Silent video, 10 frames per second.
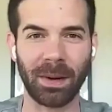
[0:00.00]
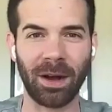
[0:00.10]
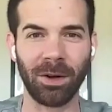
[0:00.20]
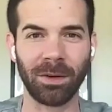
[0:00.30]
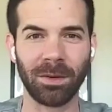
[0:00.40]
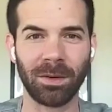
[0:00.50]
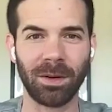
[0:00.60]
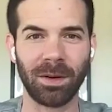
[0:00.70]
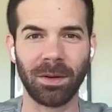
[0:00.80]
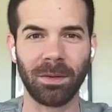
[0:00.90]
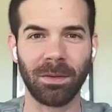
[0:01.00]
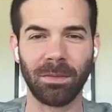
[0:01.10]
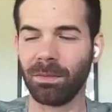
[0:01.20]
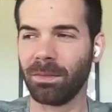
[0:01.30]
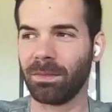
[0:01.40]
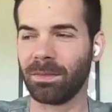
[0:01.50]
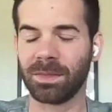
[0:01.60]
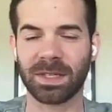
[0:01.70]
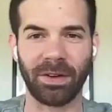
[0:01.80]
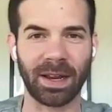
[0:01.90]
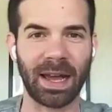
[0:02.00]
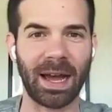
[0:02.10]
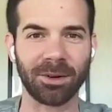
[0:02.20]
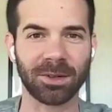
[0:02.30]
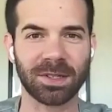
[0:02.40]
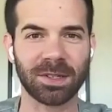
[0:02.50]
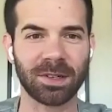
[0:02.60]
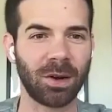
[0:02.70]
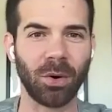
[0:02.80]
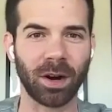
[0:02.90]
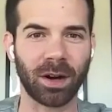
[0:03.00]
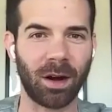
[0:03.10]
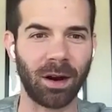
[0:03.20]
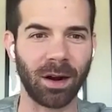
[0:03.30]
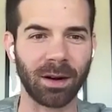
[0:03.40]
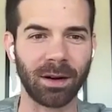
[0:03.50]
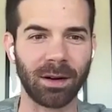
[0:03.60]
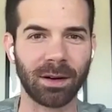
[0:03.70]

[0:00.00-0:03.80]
about selling a house or a car. Yeah.